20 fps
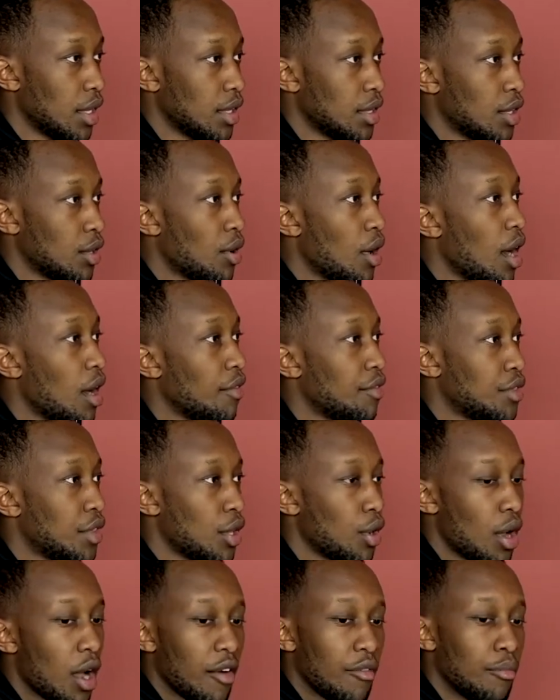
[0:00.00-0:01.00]
like they
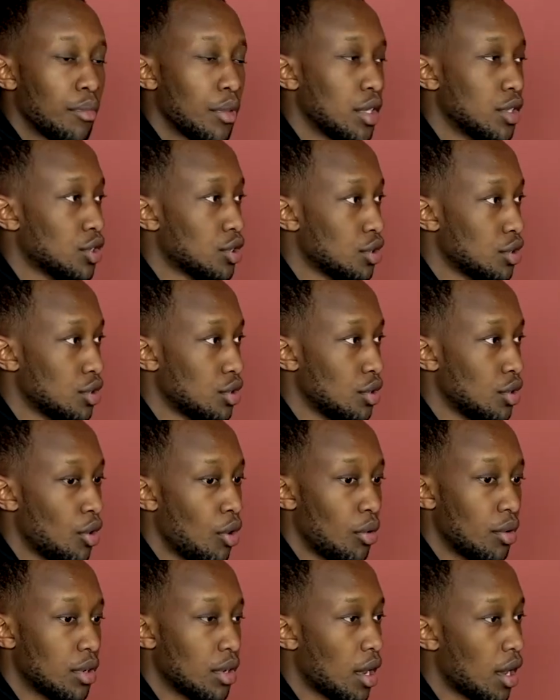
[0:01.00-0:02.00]
don't have much
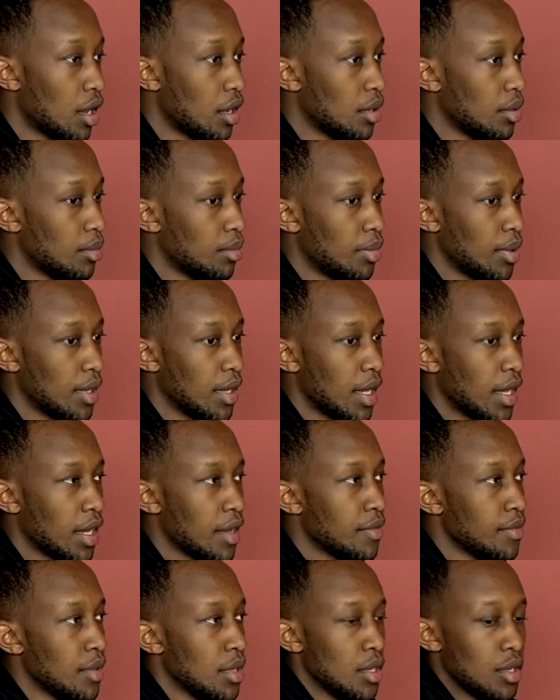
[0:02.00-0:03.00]
going on, but like
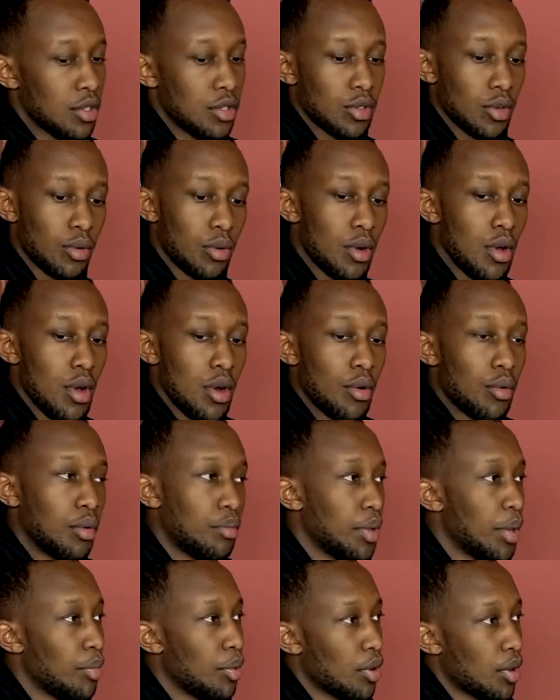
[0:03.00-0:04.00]
so when
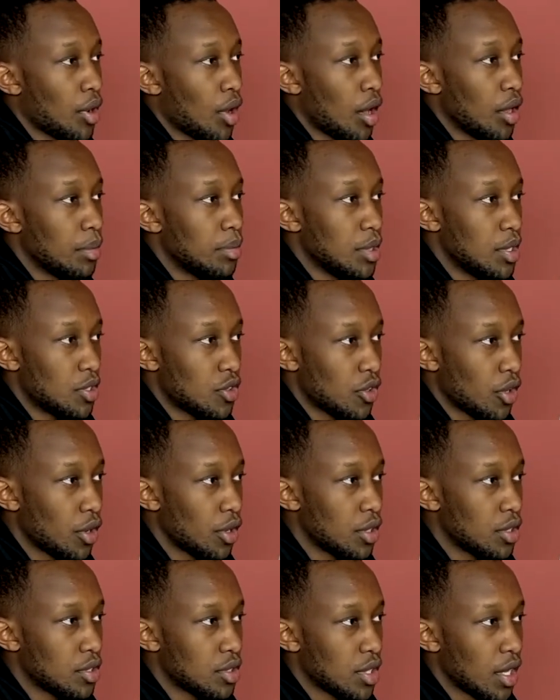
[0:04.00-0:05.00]
people call them these
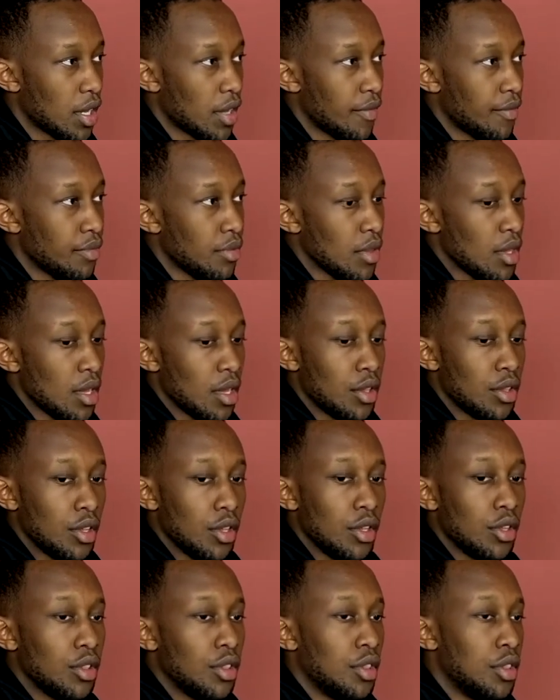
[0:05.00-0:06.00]
slurs, like
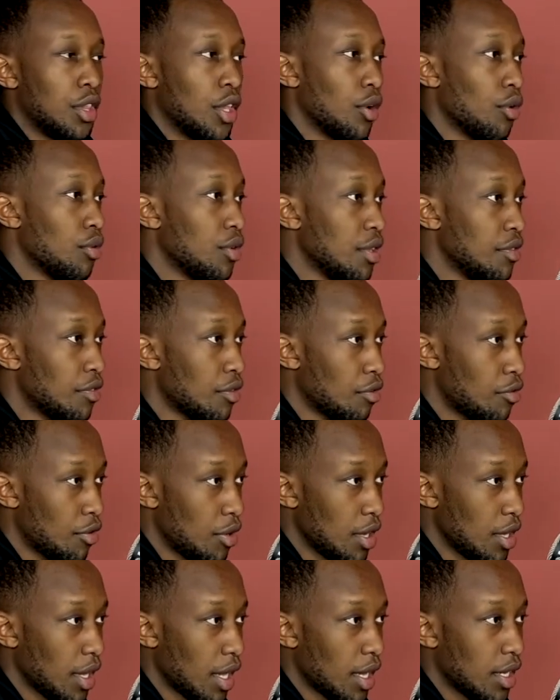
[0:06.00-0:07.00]
they don't even
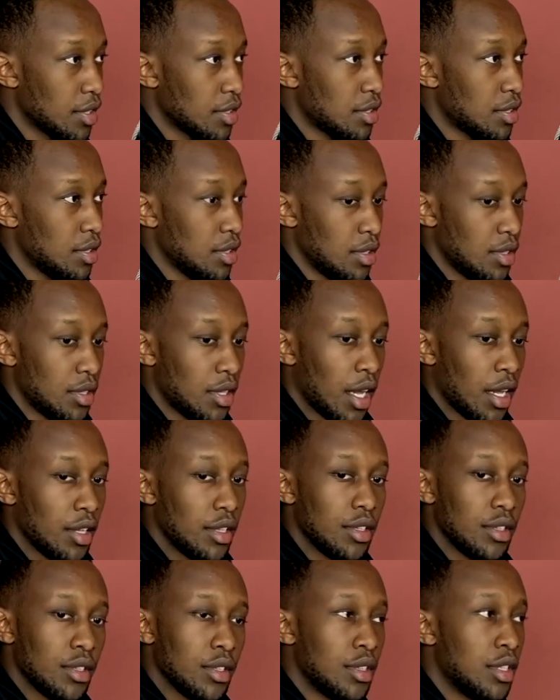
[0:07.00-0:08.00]
realize
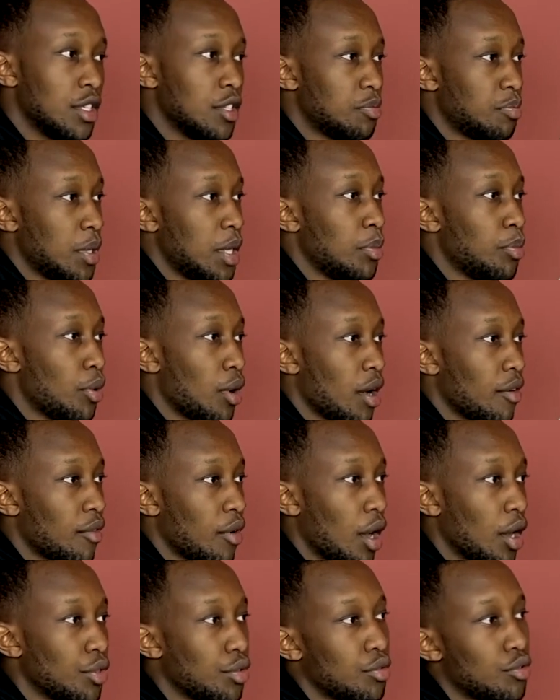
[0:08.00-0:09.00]
that these people have
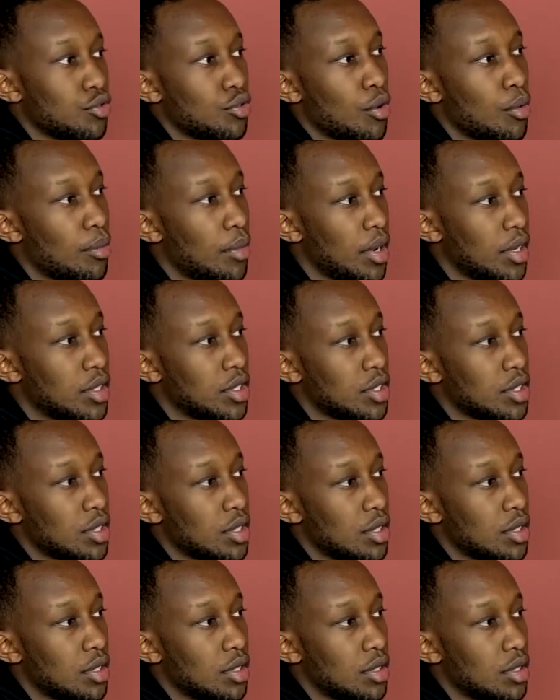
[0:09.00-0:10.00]
gone through so much.